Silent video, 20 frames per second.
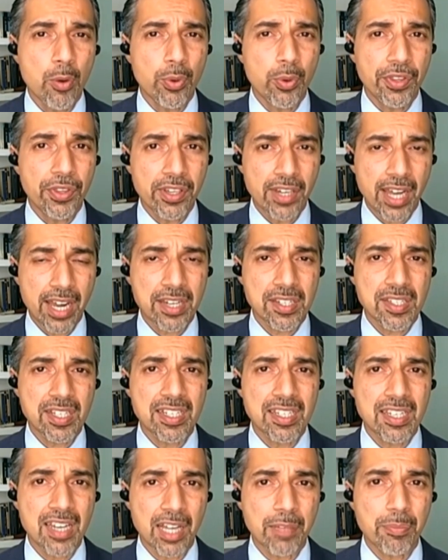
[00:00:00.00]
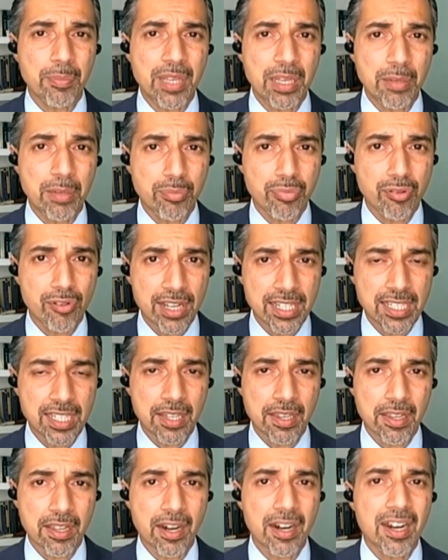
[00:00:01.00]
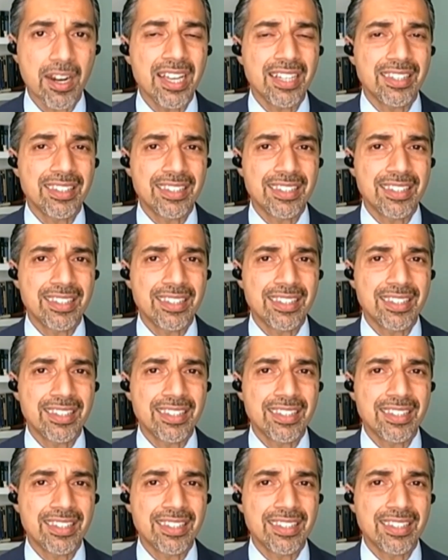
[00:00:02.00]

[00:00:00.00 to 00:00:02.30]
With the United States not being present there,